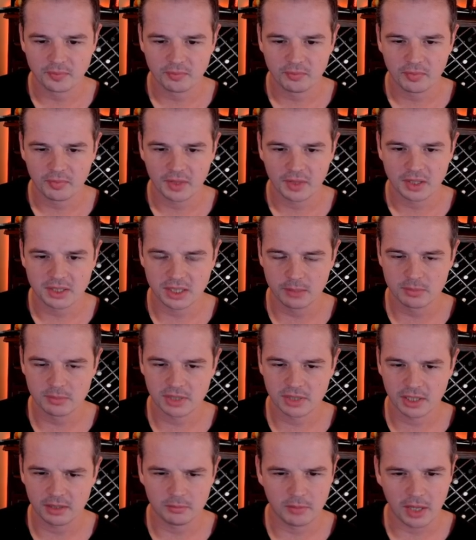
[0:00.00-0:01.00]
It seems
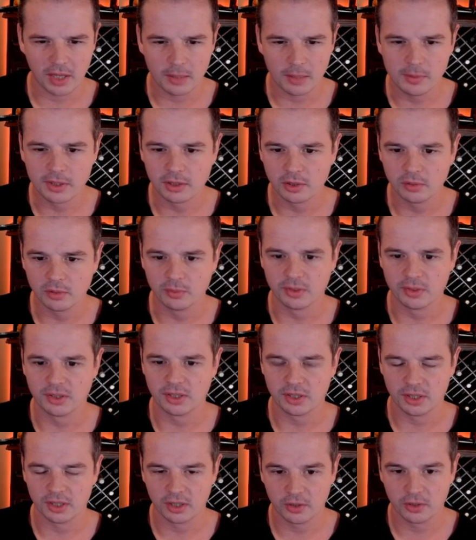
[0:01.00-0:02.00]
like maybe a little
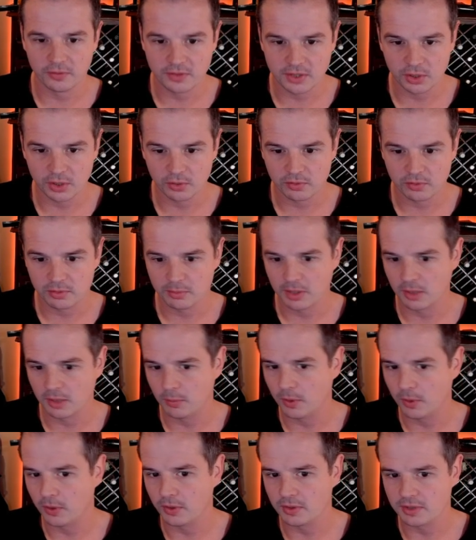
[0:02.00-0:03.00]
bit of tilt from my
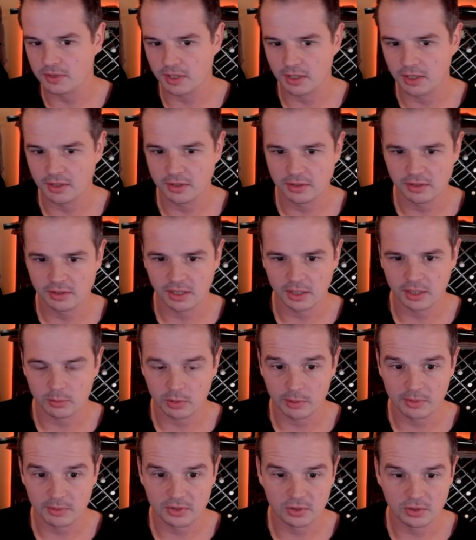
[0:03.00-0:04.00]
opponent's end and like
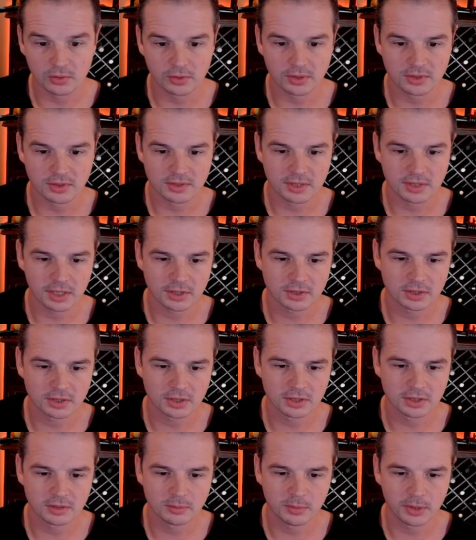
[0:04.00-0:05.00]
premature
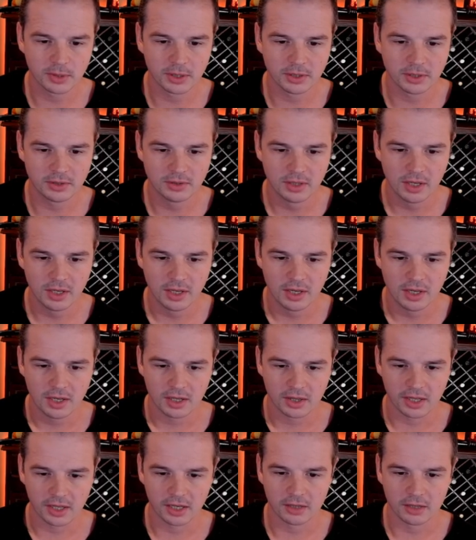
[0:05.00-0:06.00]
concession, but
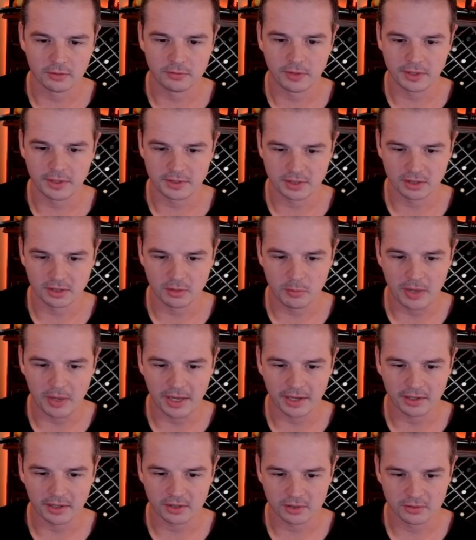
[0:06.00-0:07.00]
they are facing the
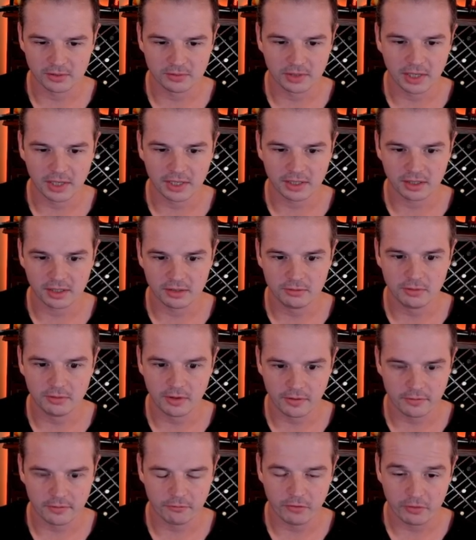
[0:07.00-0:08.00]
back of like a
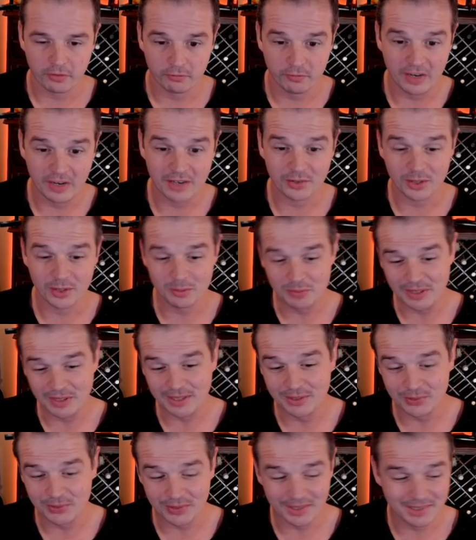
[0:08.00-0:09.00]
very, very
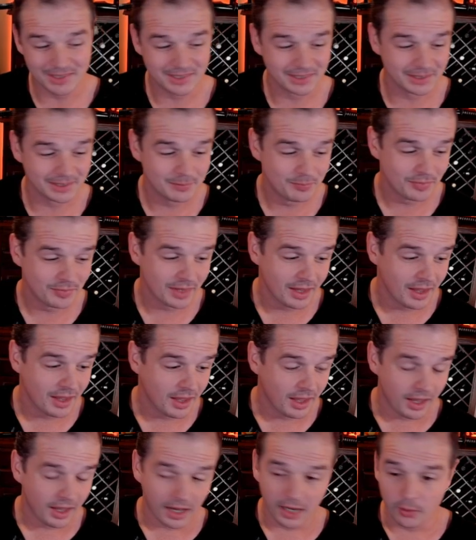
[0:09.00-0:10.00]
big creature.
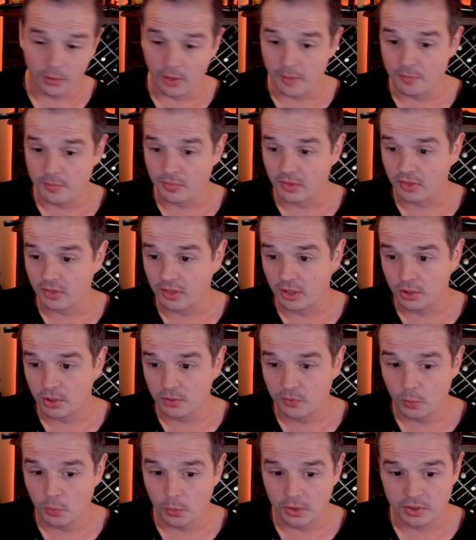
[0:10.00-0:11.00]
Anyway, thank you
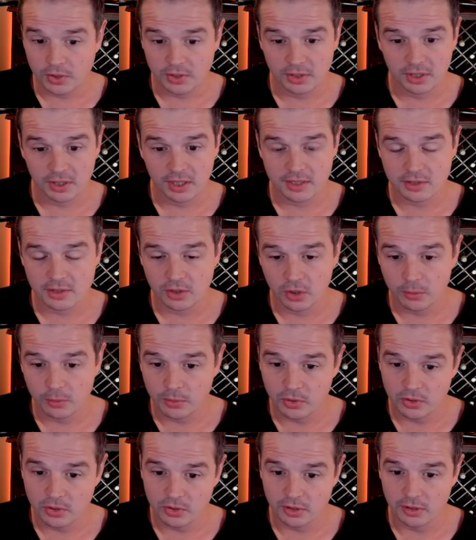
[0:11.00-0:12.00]
all for watching, guys. I hope
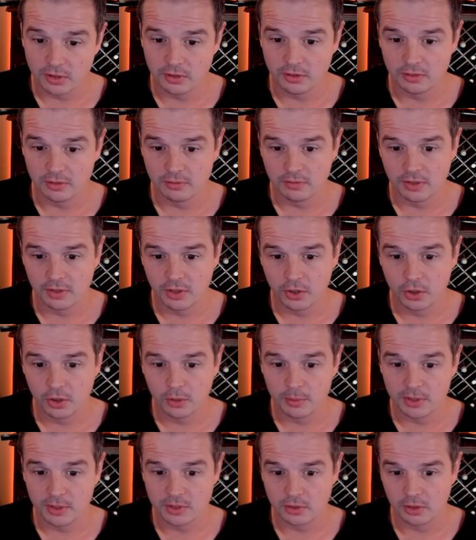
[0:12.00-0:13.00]
you enjoyed the video.
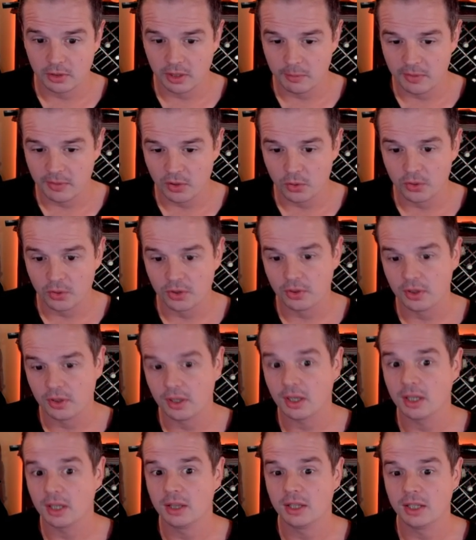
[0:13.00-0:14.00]
Be sure to let me know what you
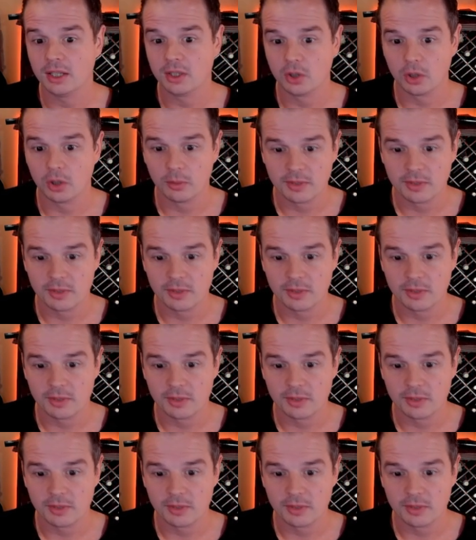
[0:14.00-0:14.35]
think in the comment